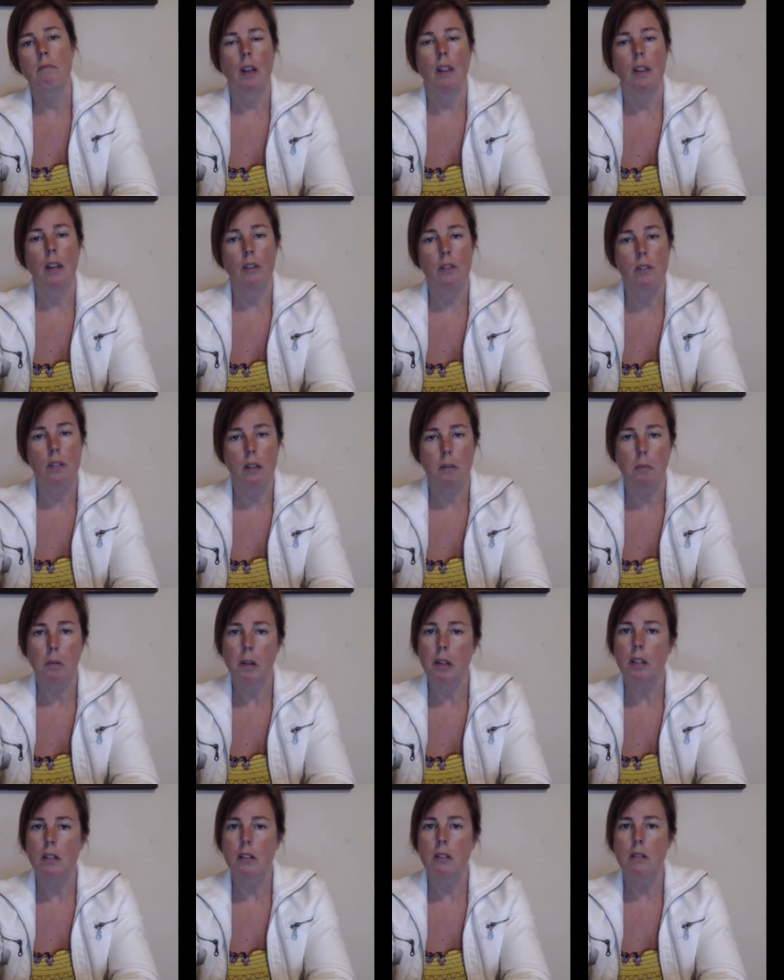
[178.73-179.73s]
their
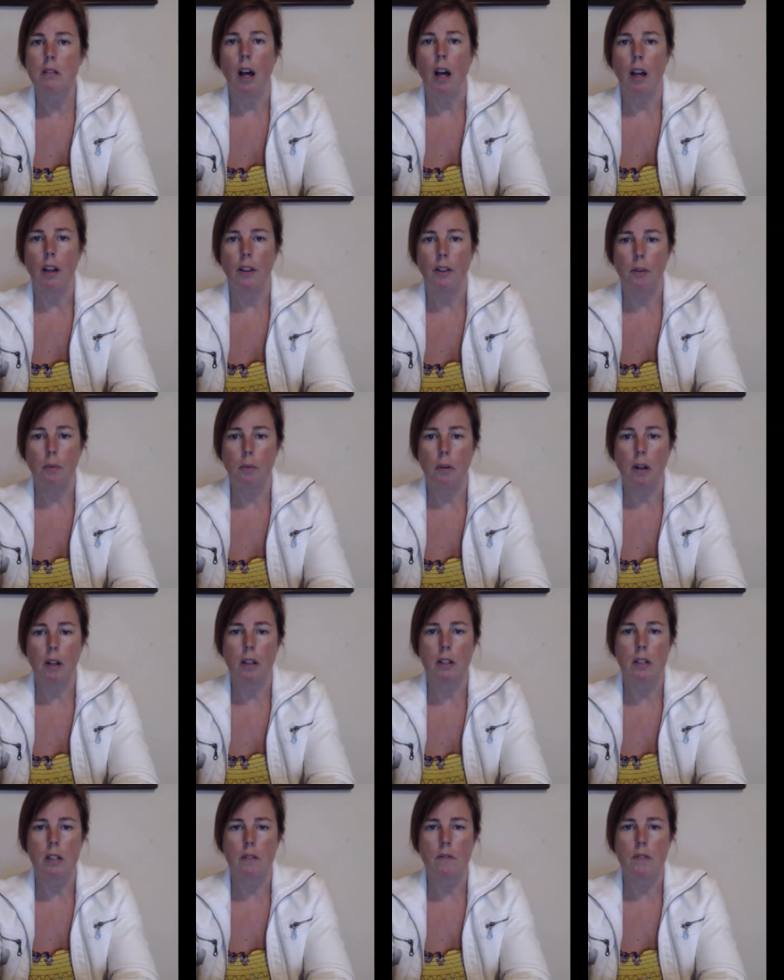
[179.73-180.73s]
siblings, other
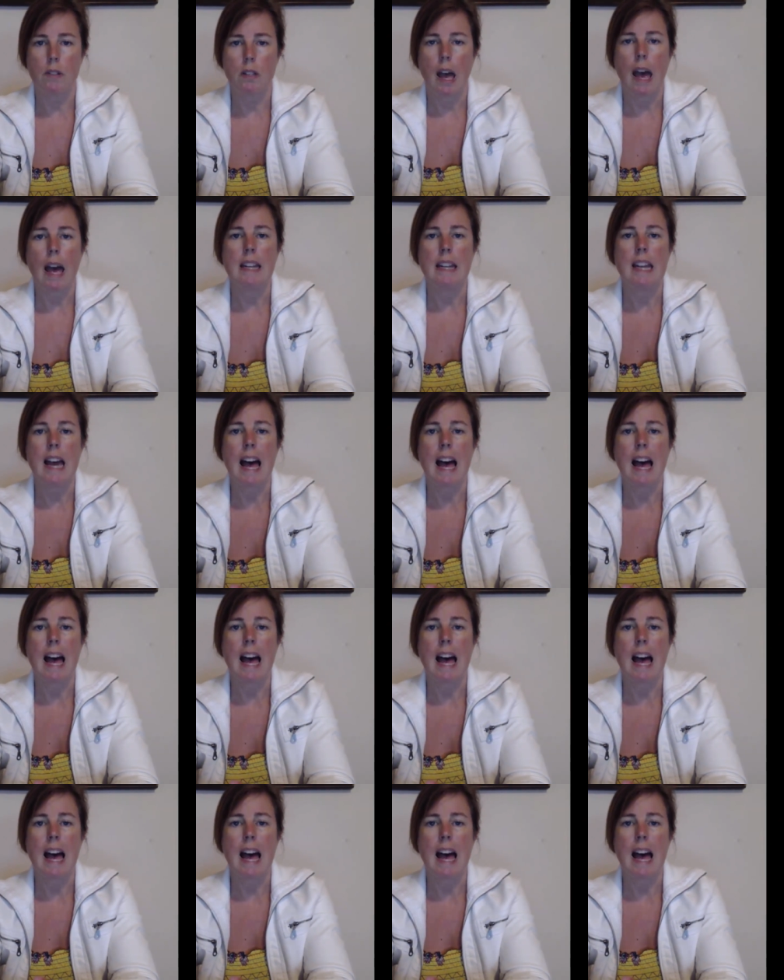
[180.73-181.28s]
relatives, and